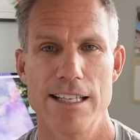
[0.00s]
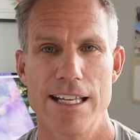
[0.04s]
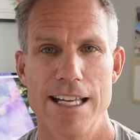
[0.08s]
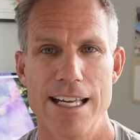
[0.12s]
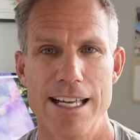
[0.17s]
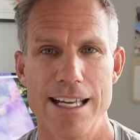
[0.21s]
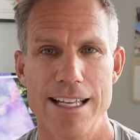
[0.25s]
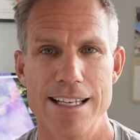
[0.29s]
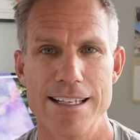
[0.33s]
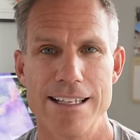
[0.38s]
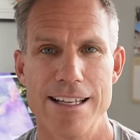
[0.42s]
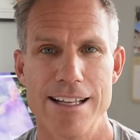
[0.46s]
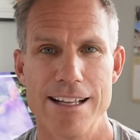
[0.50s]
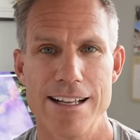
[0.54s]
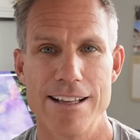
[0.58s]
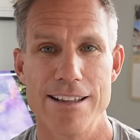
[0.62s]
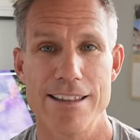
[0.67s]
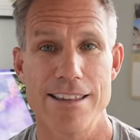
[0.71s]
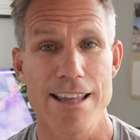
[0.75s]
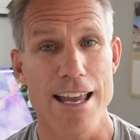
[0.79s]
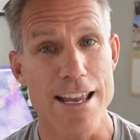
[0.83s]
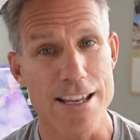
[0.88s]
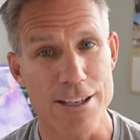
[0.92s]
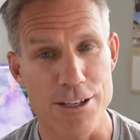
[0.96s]
And
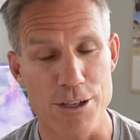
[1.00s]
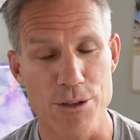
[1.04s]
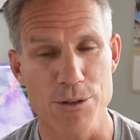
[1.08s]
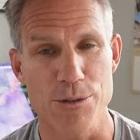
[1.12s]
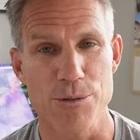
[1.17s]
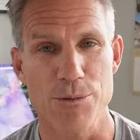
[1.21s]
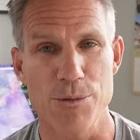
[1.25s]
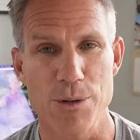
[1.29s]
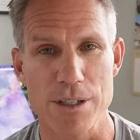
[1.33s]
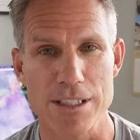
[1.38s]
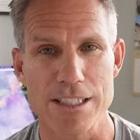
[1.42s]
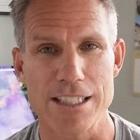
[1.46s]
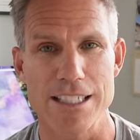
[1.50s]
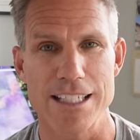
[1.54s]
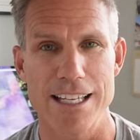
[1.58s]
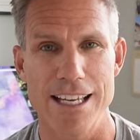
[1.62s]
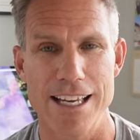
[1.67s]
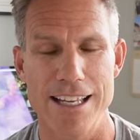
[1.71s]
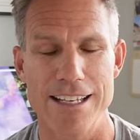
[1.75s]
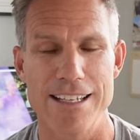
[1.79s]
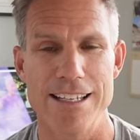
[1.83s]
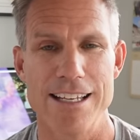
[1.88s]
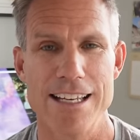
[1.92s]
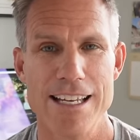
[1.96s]
thank you once
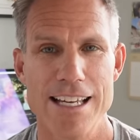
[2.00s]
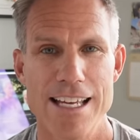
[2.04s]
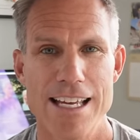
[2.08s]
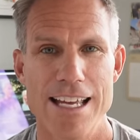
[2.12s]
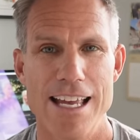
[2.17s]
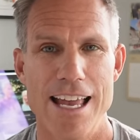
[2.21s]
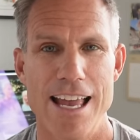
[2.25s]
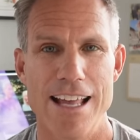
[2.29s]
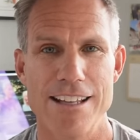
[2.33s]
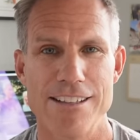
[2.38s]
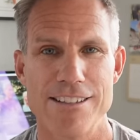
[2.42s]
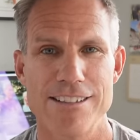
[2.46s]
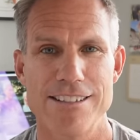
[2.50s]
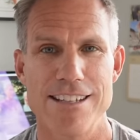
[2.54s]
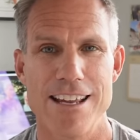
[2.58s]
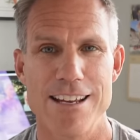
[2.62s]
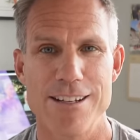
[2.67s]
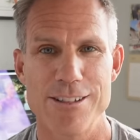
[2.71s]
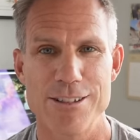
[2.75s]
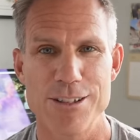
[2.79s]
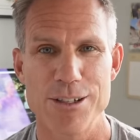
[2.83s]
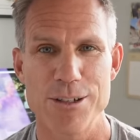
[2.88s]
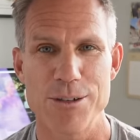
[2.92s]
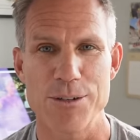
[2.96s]
again, and stay
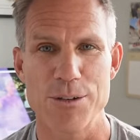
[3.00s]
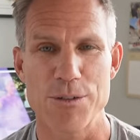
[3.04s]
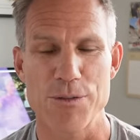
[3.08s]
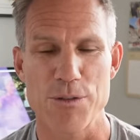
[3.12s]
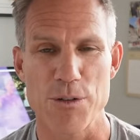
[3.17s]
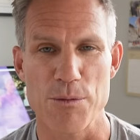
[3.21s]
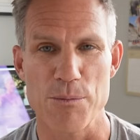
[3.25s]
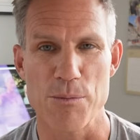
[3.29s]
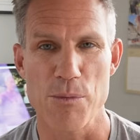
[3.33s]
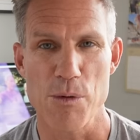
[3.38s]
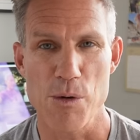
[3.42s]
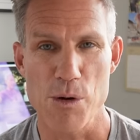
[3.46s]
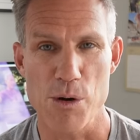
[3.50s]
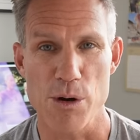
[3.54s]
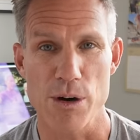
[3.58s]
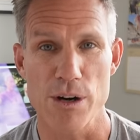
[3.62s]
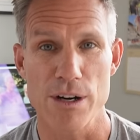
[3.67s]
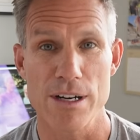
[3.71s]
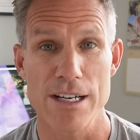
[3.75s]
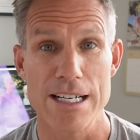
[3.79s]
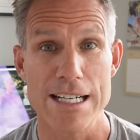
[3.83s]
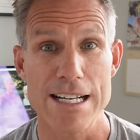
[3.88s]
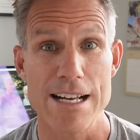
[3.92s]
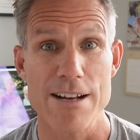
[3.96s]
tuned for
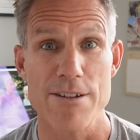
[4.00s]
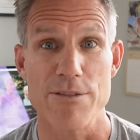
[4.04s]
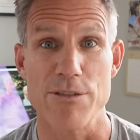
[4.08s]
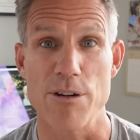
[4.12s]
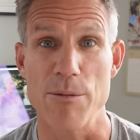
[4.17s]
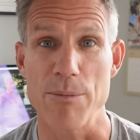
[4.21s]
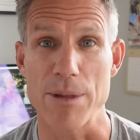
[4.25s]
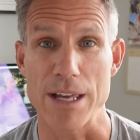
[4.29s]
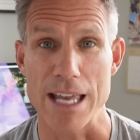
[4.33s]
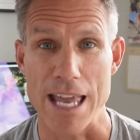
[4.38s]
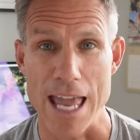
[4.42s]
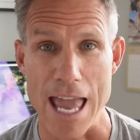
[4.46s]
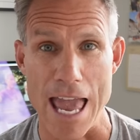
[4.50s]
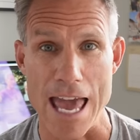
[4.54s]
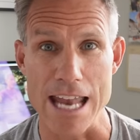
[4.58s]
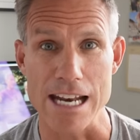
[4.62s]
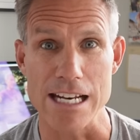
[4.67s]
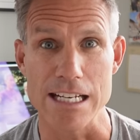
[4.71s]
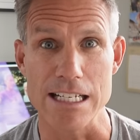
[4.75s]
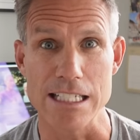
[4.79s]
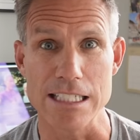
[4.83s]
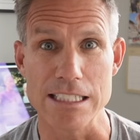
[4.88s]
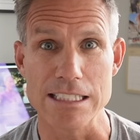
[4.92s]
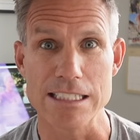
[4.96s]
more from the
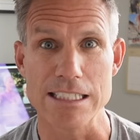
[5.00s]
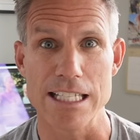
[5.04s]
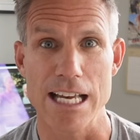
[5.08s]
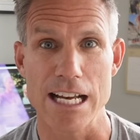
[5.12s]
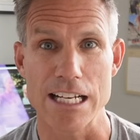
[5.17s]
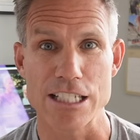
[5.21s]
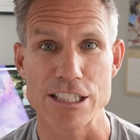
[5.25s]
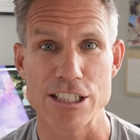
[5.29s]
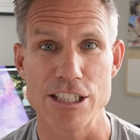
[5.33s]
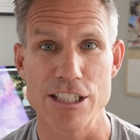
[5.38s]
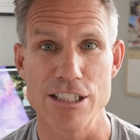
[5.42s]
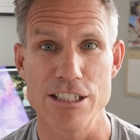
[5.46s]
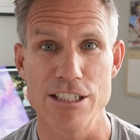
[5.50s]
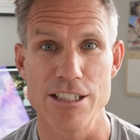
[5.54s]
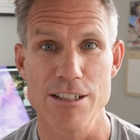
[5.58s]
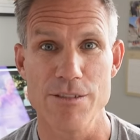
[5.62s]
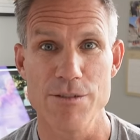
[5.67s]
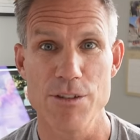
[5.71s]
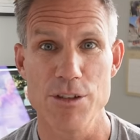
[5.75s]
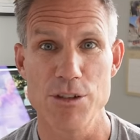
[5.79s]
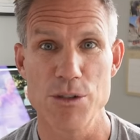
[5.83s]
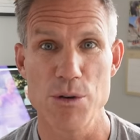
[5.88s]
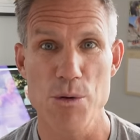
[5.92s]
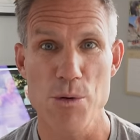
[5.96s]
Canada section
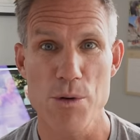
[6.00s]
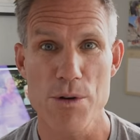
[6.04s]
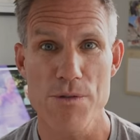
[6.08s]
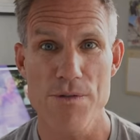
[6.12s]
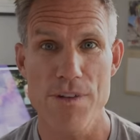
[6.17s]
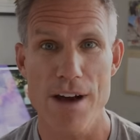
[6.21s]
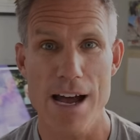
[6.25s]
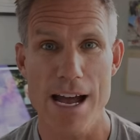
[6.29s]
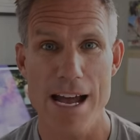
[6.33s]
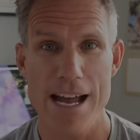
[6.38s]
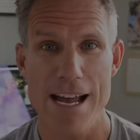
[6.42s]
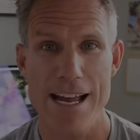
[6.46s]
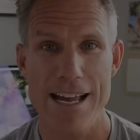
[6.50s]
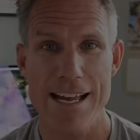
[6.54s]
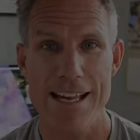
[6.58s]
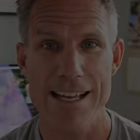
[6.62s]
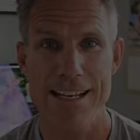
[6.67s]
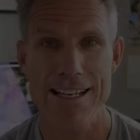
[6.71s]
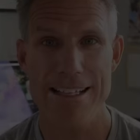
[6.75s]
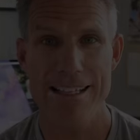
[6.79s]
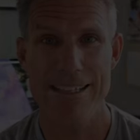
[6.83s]
of the Tour Divide.